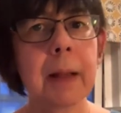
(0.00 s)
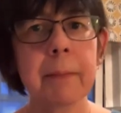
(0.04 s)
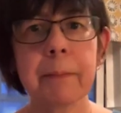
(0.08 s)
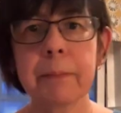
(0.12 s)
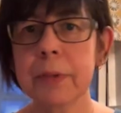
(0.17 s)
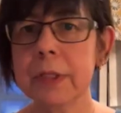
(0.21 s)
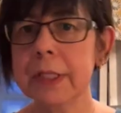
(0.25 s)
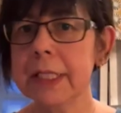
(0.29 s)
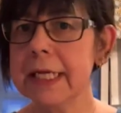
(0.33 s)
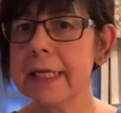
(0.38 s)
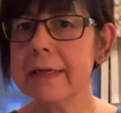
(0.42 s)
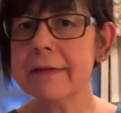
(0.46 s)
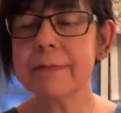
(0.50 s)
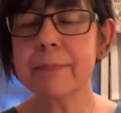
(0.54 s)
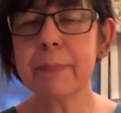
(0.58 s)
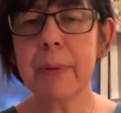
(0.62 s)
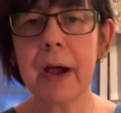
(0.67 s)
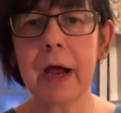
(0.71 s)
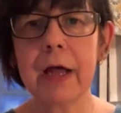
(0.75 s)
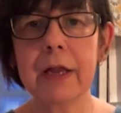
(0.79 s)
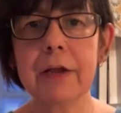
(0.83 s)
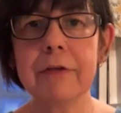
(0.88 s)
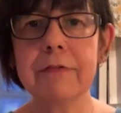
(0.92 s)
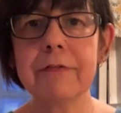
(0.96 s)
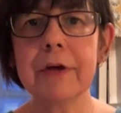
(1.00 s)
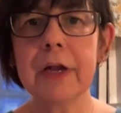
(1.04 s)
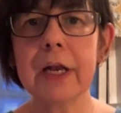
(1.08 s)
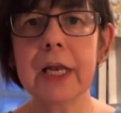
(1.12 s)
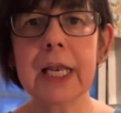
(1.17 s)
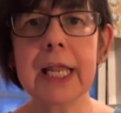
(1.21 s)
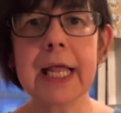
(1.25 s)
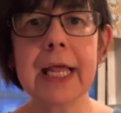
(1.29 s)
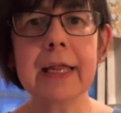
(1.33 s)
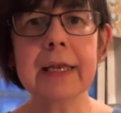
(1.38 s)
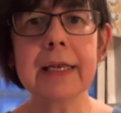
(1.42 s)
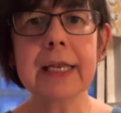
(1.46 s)
Play is part of our
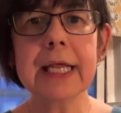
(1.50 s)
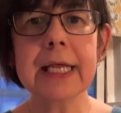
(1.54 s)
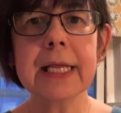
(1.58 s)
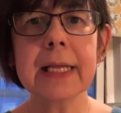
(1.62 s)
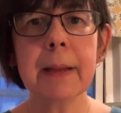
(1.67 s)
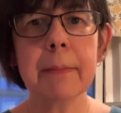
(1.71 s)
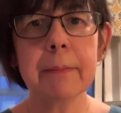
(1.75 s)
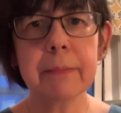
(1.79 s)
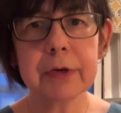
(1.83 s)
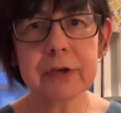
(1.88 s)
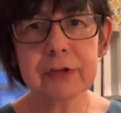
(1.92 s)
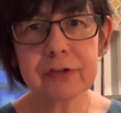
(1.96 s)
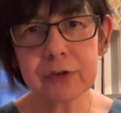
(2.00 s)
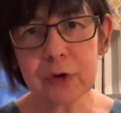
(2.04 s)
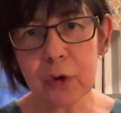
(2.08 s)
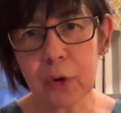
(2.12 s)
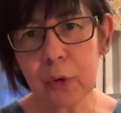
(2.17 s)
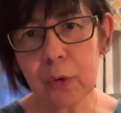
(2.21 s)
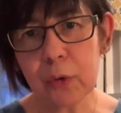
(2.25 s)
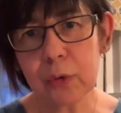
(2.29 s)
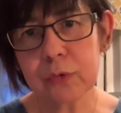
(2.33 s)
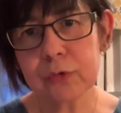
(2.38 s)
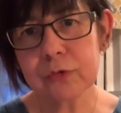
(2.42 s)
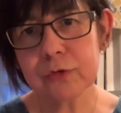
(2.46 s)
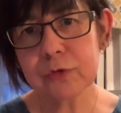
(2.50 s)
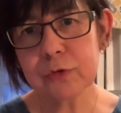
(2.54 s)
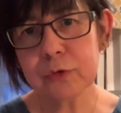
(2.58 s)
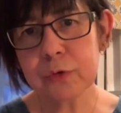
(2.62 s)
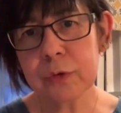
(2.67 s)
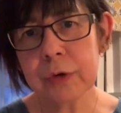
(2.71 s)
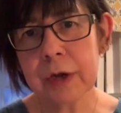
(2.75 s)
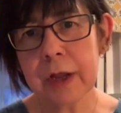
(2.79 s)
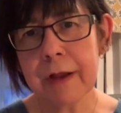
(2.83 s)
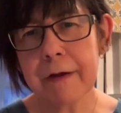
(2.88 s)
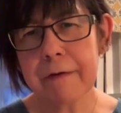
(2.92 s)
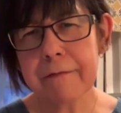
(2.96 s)
learning, but it's
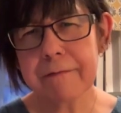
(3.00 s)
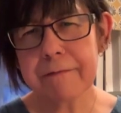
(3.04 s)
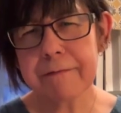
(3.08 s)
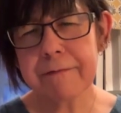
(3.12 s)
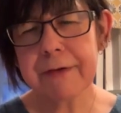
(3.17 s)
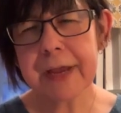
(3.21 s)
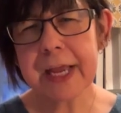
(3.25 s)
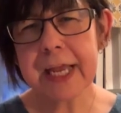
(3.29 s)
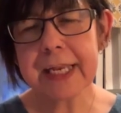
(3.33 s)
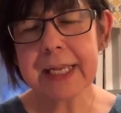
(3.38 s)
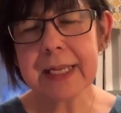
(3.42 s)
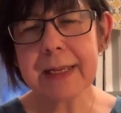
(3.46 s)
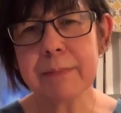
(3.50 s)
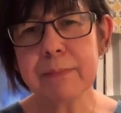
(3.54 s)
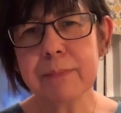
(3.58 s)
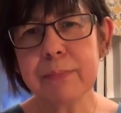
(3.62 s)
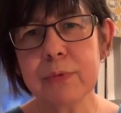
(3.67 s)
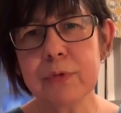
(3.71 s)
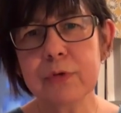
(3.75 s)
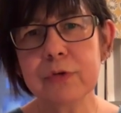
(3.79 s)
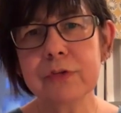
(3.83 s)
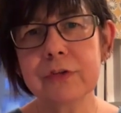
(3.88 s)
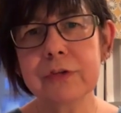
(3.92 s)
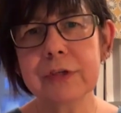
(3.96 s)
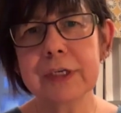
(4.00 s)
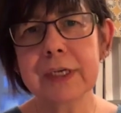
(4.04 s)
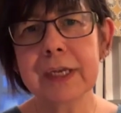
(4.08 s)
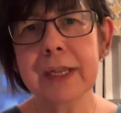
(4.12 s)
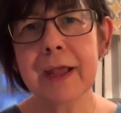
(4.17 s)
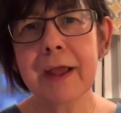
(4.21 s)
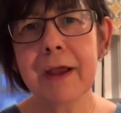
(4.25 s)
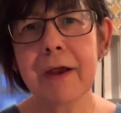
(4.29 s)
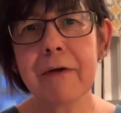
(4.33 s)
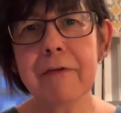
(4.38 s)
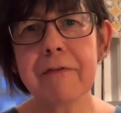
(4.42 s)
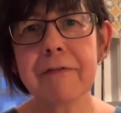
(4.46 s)
also very important
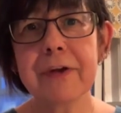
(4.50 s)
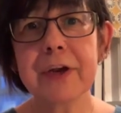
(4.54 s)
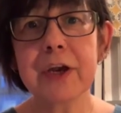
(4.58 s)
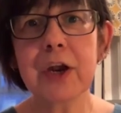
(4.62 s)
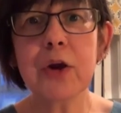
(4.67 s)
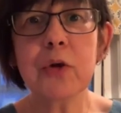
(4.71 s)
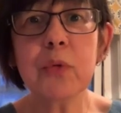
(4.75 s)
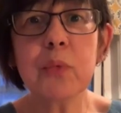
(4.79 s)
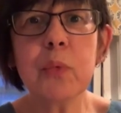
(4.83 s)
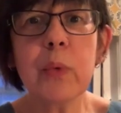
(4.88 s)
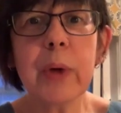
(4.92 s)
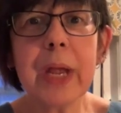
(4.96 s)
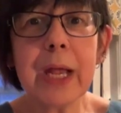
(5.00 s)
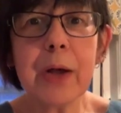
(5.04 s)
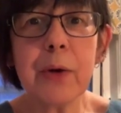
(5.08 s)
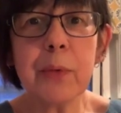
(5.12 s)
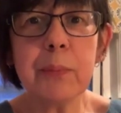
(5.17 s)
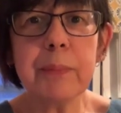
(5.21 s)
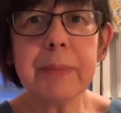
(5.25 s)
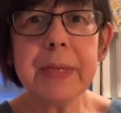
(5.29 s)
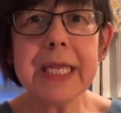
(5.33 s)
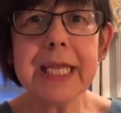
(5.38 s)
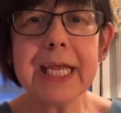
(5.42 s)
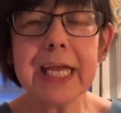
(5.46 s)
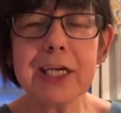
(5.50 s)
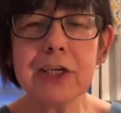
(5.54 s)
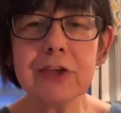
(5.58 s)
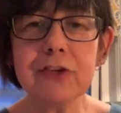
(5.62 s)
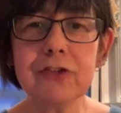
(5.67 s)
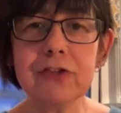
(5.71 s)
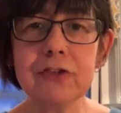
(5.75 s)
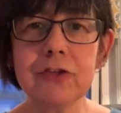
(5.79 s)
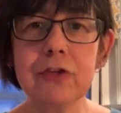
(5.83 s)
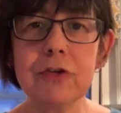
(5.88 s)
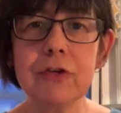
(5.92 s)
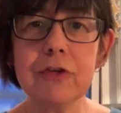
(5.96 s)
for our well-being
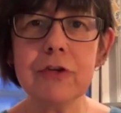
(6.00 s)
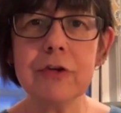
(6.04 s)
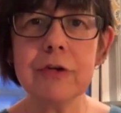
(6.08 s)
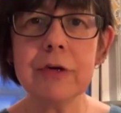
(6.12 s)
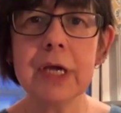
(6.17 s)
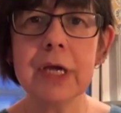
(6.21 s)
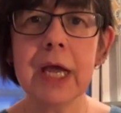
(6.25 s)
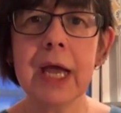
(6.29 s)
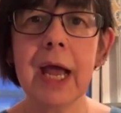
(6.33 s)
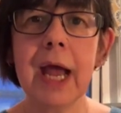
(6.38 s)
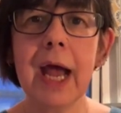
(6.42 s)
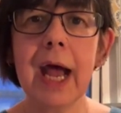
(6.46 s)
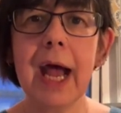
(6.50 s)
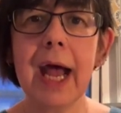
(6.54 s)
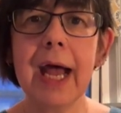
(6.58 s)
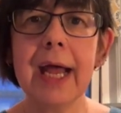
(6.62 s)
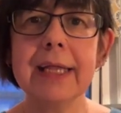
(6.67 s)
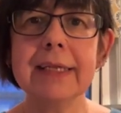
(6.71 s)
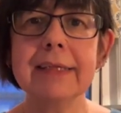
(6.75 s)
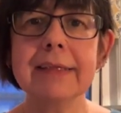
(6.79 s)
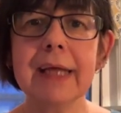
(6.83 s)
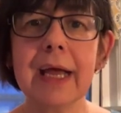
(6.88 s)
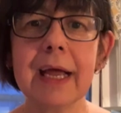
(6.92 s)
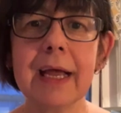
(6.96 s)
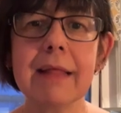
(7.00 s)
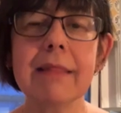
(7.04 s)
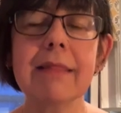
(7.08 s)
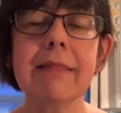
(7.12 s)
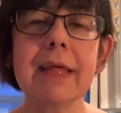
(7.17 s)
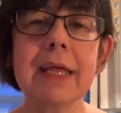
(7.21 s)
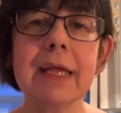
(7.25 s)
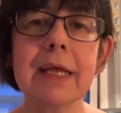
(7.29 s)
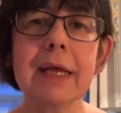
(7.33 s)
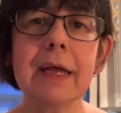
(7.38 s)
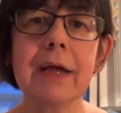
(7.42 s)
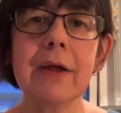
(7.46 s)
too, and I
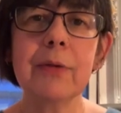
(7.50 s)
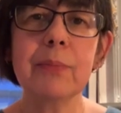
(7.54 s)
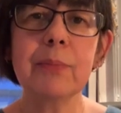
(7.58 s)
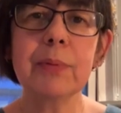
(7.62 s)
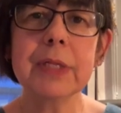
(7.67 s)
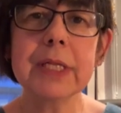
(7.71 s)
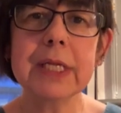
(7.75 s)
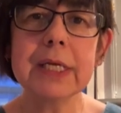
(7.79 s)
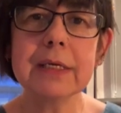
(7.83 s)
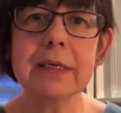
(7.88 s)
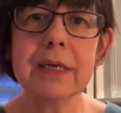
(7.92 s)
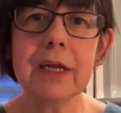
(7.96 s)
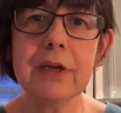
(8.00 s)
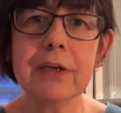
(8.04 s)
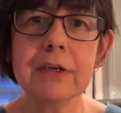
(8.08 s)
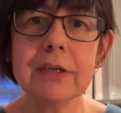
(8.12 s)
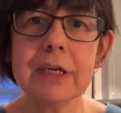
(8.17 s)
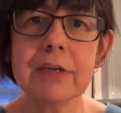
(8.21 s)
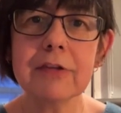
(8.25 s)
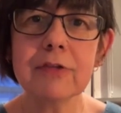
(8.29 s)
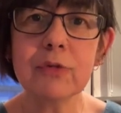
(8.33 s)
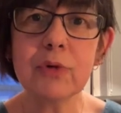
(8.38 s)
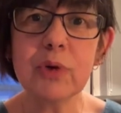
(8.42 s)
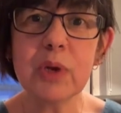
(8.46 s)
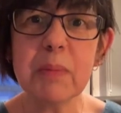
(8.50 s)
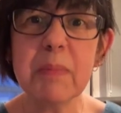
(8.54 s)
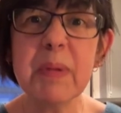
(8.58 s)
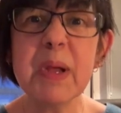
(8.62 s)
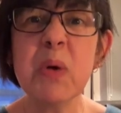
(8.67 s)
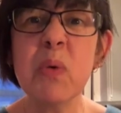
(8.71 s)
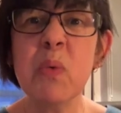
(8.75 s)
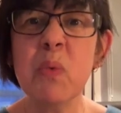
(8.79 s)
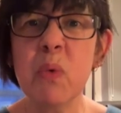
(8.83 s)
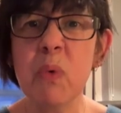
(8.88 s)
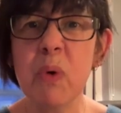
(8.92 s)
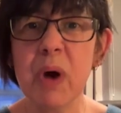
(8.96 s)
think our playground is going to be
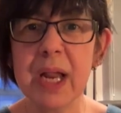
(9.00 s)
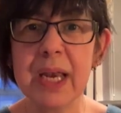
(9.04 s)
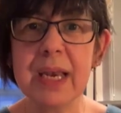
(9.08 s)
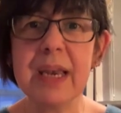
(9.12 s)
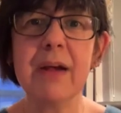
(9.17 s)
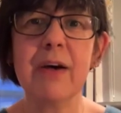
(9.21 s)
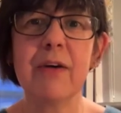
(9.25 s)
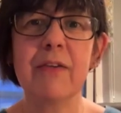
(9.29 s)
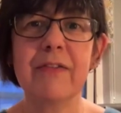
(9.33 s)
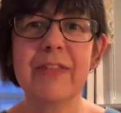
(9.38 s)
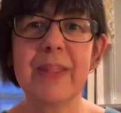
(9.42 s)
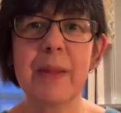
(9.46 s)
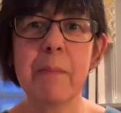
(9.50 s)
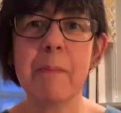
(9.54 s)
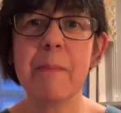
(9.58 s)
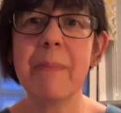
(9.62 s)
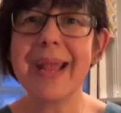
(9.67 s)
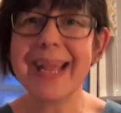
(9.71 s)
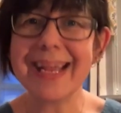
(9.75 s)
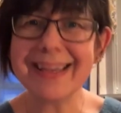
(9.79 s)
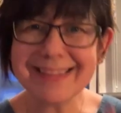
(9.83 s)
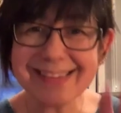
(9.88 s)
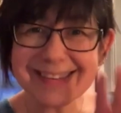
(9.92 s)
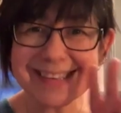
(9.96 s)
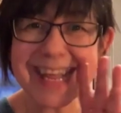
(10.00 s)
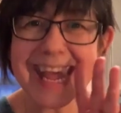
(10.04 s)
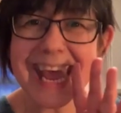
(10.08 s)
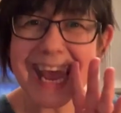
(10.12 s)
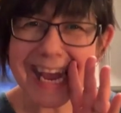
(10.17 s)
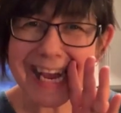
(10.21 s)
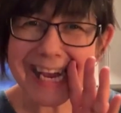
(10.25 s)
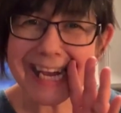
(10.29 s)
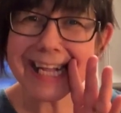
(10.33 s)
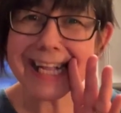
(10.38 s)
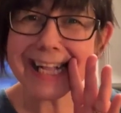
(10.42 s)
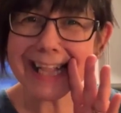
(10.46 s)
one of the best
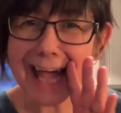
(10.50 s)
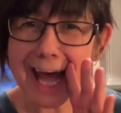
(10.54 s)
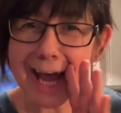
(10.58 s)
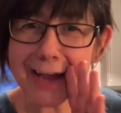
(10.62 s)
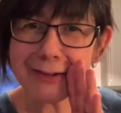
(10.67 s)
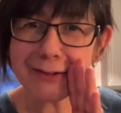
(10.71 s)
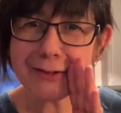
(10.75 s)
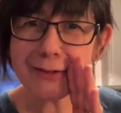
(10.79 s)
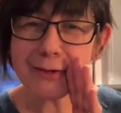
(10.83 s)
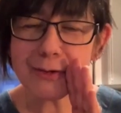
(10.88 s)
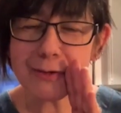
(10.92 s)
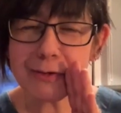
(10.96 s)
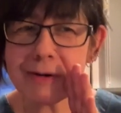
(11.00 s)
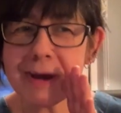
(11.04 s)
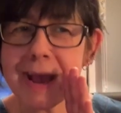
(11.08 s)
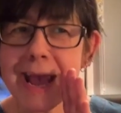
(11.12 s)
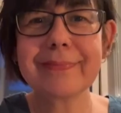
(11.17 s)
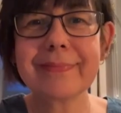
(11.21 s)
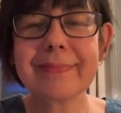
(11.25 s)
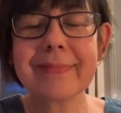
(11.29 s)
in Glasgow.